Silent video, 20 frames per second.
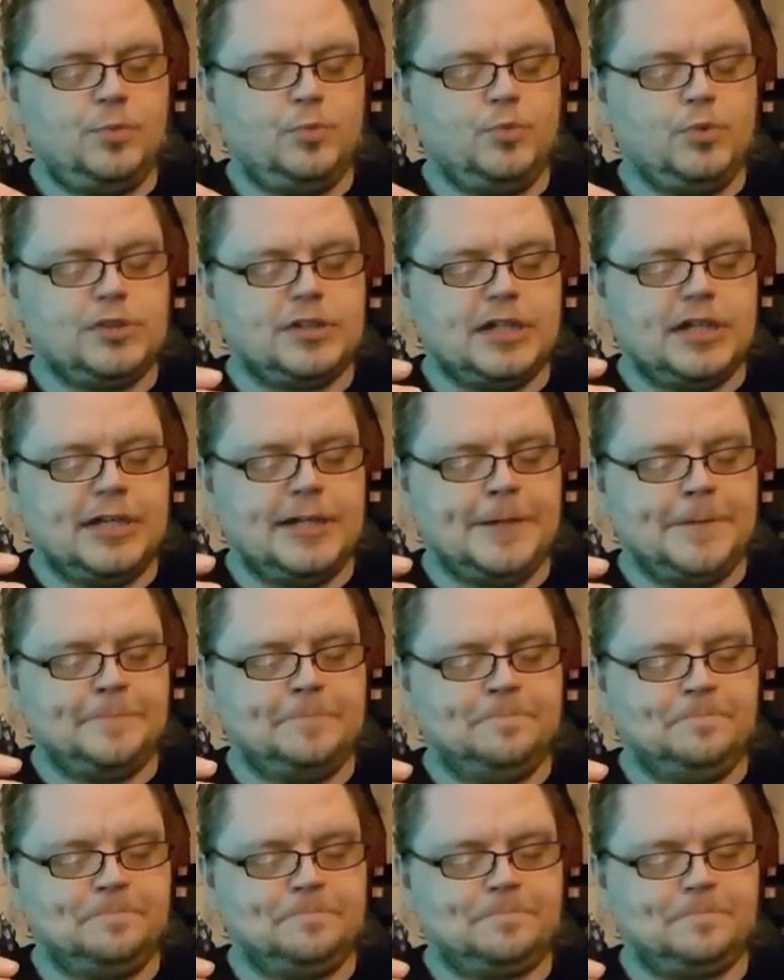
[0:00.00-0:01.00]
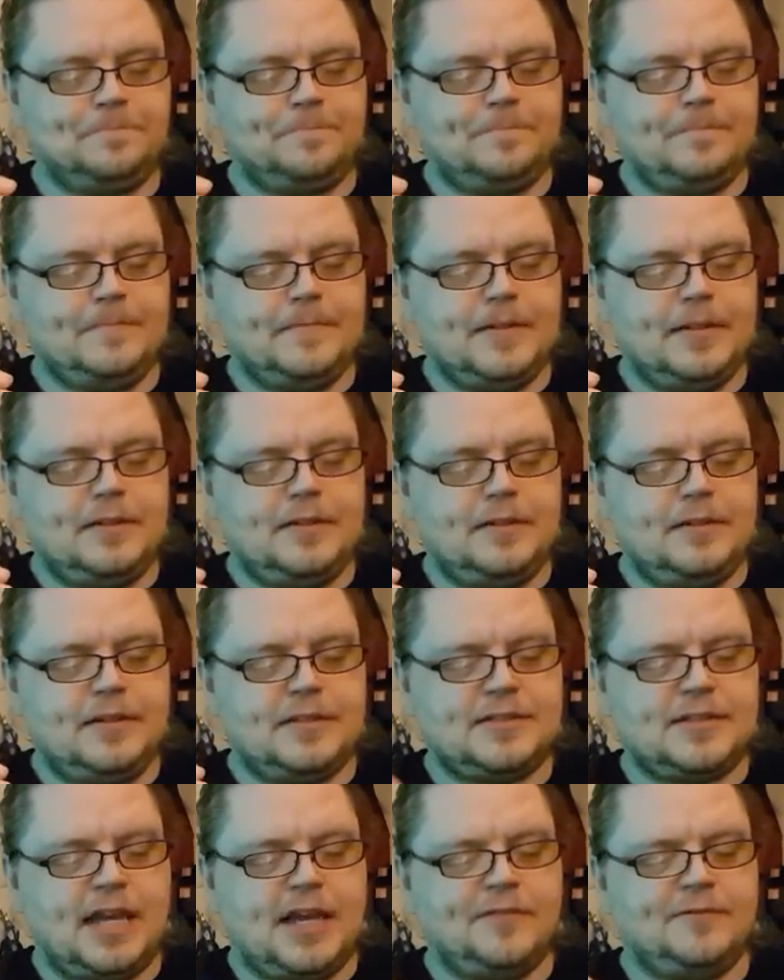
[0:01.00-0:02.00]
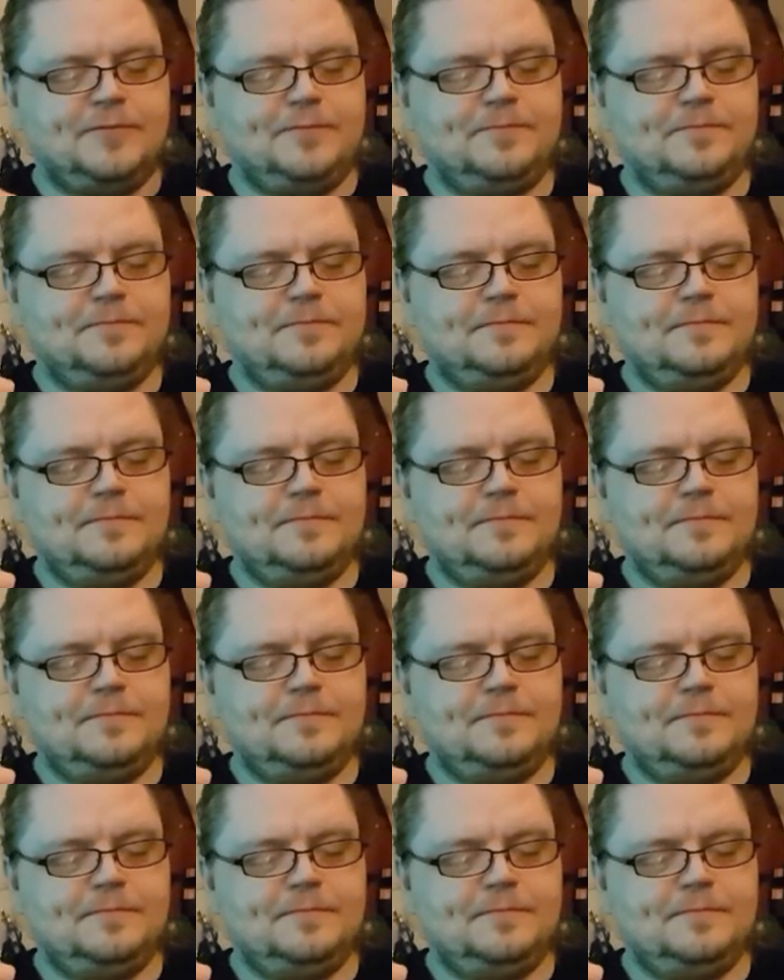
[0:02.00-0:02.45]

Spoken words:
was a set of,